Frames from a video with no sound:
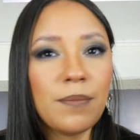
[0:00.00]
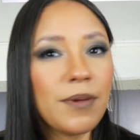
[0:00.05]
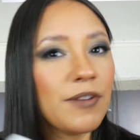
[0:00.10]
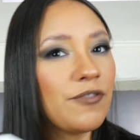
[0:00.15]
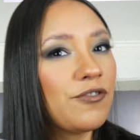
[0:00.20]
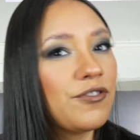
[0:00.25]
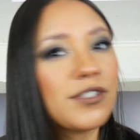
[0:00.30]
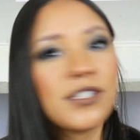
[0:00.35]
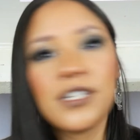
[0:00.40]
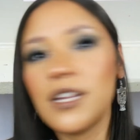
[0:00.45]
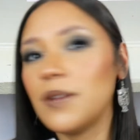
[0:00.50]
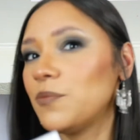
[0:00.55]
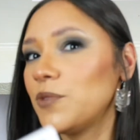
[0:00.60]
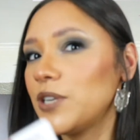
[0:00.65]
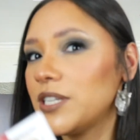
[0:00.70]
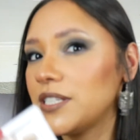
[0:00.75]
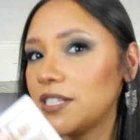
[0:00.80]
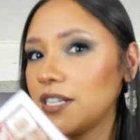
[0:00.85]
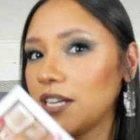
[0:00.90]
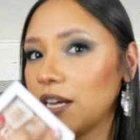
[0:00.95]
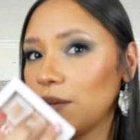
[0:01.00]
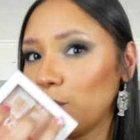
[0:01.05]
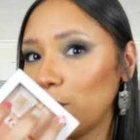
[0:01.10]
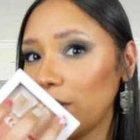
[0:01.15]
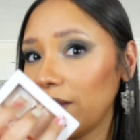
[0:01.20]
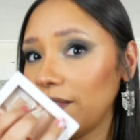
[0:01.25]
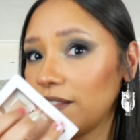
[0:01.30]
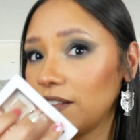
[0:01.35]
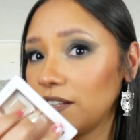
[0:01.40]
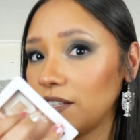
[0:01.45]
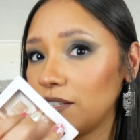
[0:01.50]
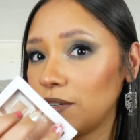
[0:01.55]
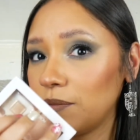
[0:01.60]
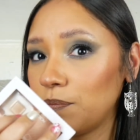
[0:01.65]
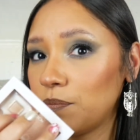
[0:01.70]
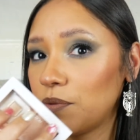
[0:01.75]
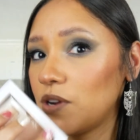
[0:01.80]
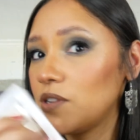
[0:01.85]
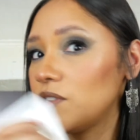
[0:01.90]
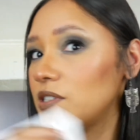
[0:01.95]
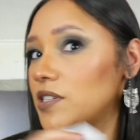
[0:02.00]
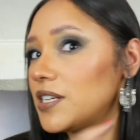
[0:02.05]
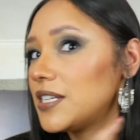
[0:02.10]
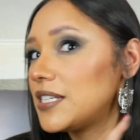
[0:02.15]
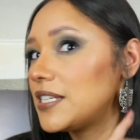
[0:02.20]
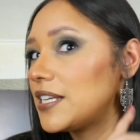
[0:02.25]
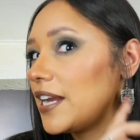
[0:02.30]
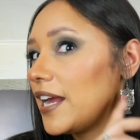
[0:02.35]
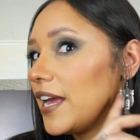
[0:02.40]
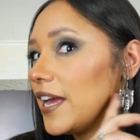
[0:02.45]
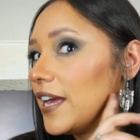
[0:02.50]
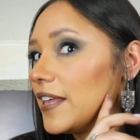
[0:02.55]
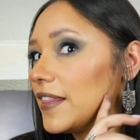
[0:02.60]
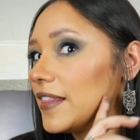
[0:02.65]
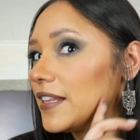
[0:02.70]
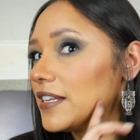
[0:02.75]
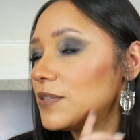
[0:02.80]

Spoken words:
but for some reason I'm wearing this bronzer today.